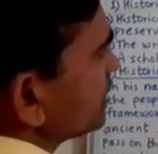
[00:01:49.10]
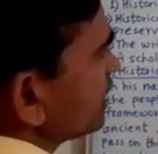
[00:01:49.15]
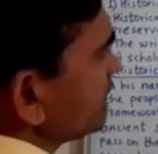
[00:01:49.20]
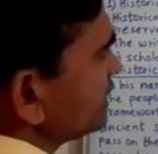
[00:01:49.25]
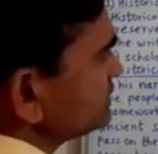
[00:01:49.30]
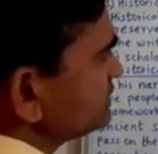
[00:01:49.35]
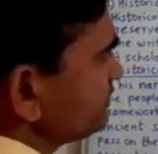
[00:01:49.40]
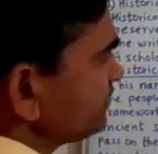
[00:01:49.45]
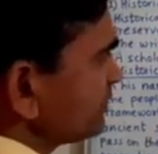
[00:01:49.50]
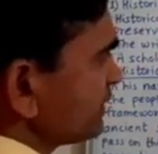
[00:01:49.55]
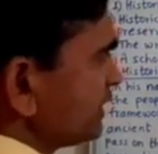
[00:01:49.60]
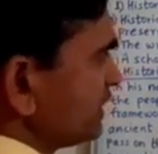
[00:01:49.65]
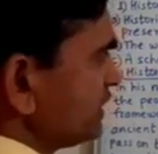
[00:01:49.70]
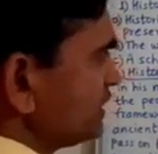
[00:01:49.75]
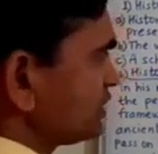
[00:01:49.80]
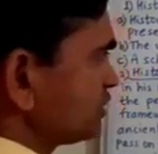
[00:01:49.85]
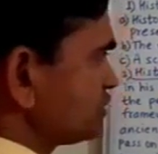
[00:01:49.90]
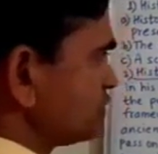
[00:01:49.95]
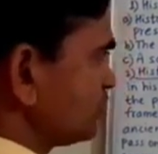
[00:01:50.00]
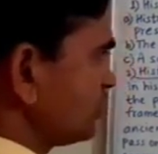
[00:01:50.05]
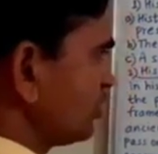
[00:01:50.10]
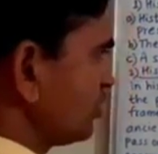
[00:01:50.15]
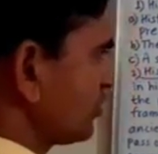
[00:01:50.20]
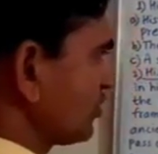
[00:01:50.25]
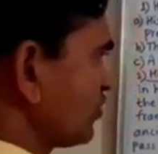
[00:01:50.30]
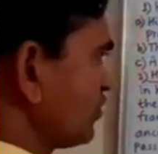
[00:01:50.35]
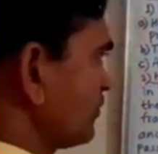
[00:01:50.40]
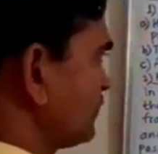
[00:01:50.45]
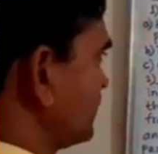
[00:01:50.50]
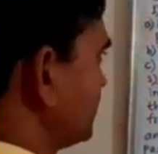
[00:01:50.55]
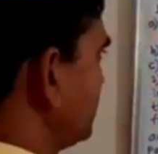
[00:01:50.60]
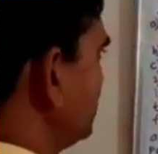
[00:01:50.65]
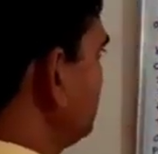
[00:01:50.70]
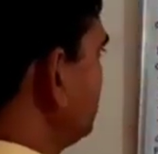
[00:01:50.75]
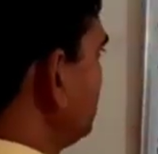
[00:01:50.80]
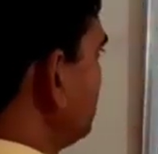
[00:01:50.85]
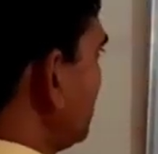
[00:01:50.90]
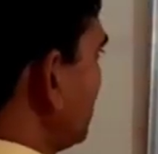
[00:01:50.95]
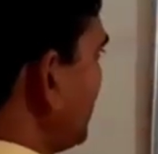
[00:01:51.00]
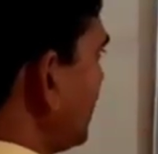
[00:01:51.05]
as historiography.
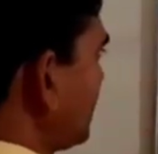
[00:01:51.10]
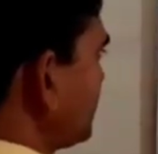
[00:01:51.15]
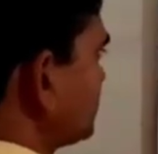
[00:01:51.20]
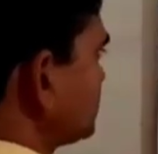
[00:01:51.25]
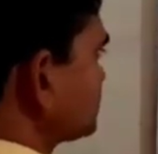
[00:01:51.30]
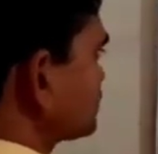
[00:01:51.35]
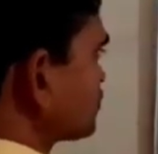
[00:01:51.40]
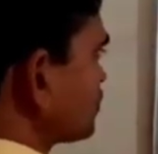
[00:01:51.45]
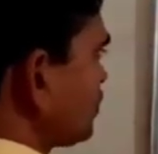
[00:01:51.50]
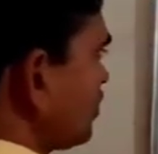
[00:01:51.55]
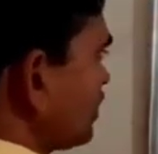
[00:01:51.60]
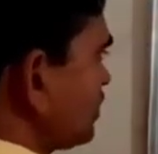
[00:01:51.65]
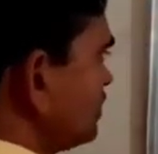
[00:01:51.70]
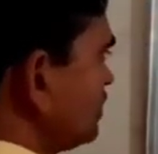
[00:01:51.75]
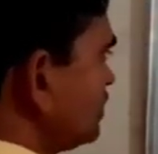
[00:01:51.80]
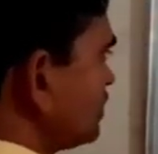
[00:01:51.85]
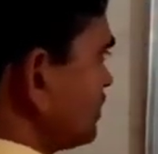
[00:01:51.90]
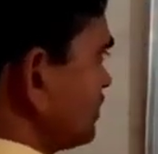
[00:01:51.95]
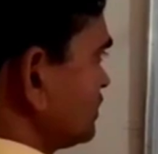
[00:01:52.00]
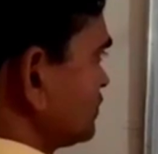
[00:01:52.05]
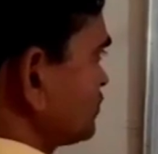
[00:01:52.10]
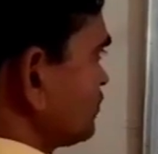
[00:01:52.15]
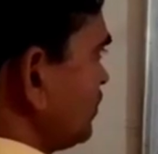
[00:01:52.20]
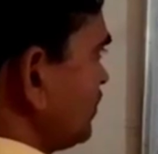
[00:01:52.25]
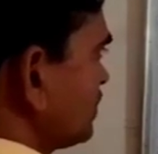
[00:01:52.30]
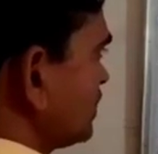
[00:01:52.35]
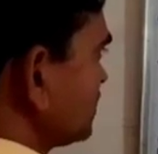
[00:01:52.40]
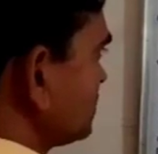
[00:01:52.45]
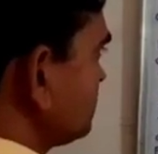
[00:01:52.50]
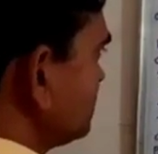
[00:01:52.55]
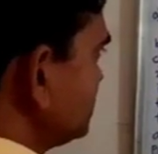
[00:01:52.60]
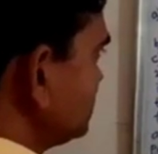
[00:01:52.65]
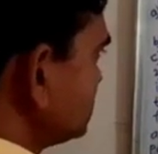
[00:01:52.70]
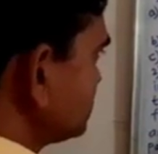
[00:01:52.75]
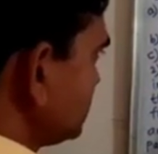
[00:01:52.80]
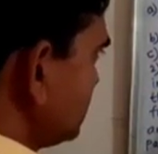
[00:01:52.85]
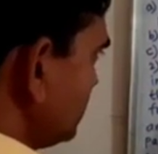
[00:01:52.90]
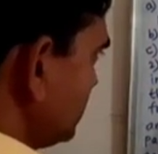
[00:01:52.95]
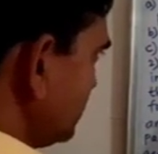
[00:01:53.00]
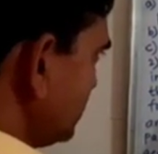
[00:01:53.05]
And a scholar means
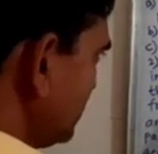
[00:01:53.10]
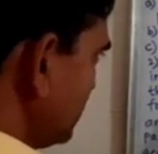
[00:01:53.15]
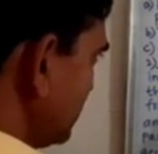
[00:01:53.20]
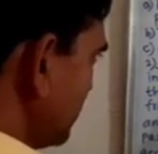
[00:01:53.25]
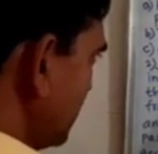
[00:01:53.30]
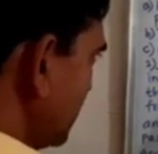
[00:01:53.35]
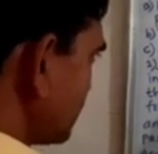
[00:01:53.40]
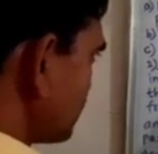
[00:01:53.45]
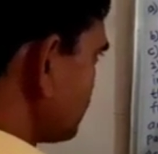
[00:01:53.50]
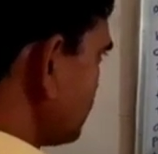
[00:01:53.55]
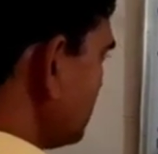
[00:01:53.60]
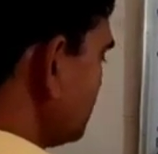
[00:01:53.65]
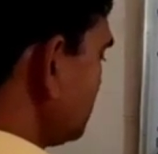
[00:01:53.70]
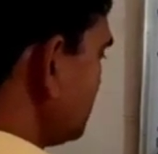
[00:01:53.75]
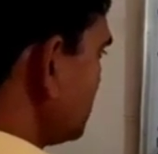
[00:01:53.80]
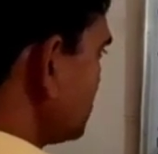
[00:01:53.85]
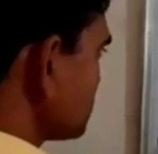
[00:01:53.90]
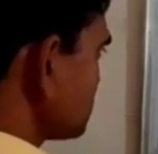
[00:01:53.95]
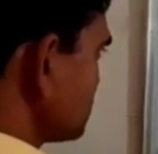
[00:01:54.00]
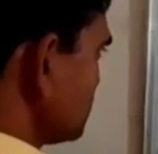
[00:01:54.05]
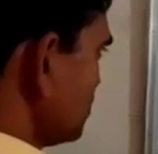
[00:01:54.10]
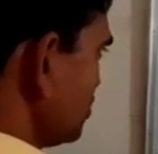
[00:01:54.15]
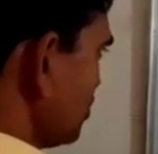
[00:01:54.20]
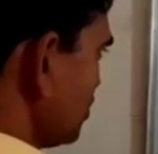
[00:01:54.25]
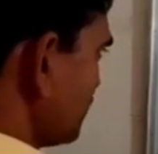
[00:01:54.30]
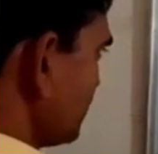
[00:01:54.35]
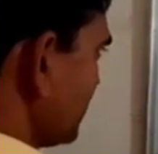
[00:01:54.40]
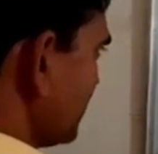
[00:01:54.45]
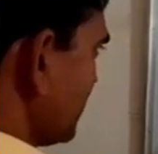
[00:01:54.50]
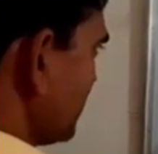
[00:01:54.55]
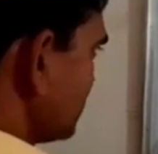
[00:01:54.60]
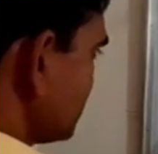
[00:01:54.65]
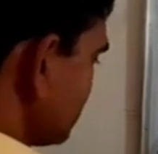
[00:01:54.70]
an intellectual person, or we can